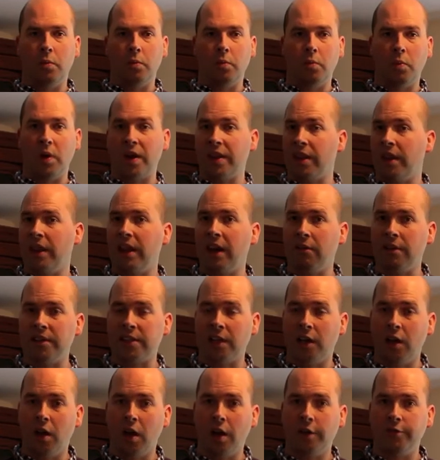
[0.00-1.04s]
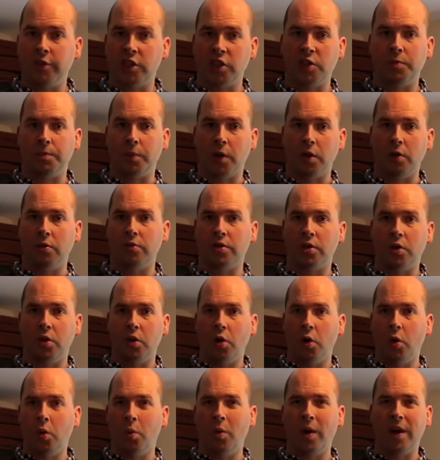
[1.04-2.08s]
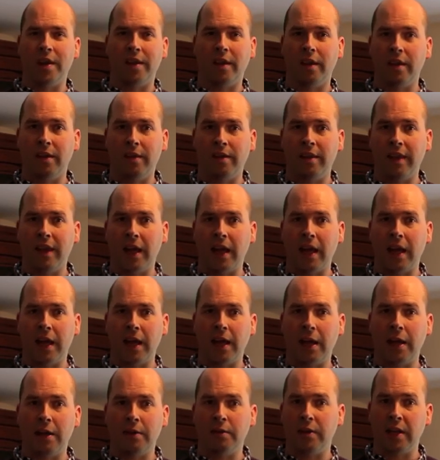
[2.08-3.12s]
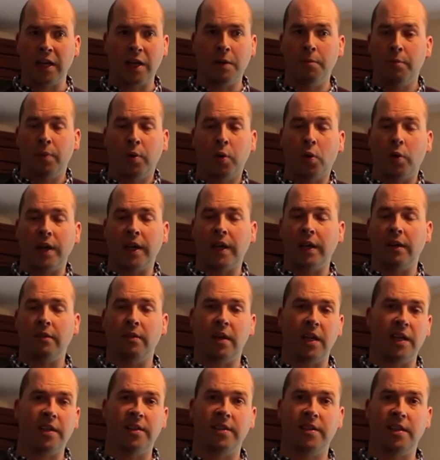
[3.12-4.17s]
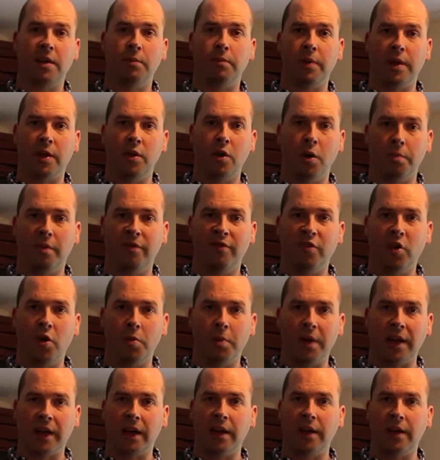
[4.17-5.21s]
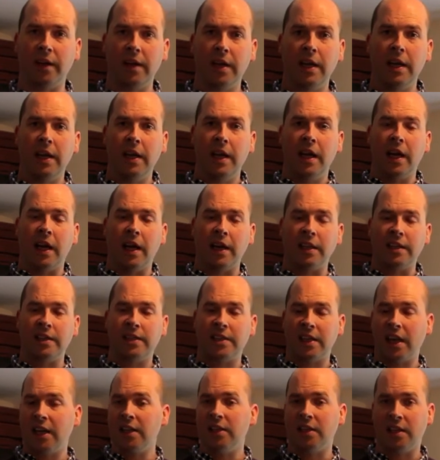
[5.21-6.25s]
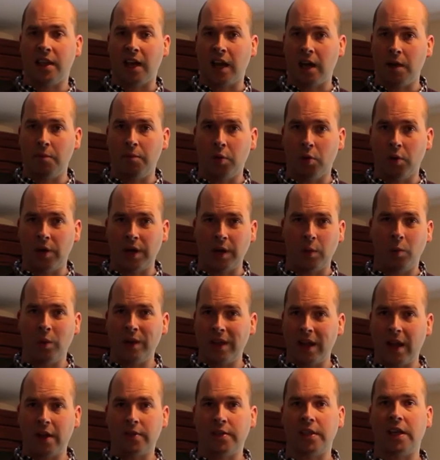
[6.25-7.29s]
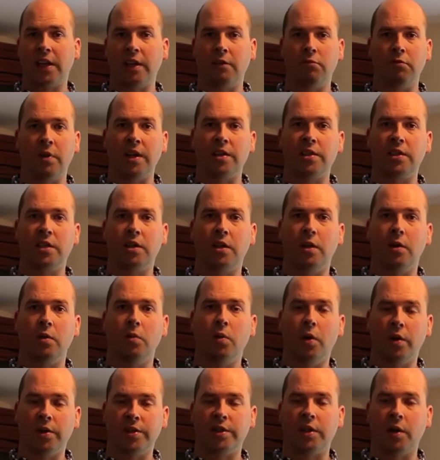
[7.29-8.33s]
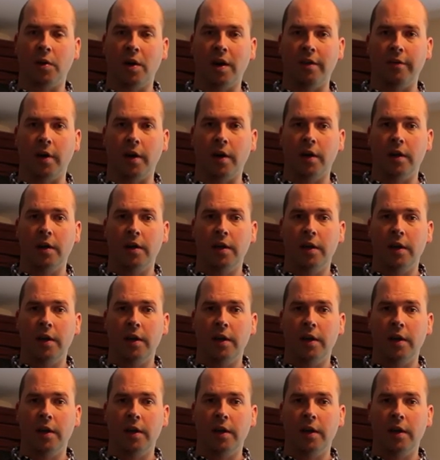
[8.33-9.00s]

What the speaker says: whether there is a live dispute or whether the employee is simply not performing, and say to that employee without any risk whatsoever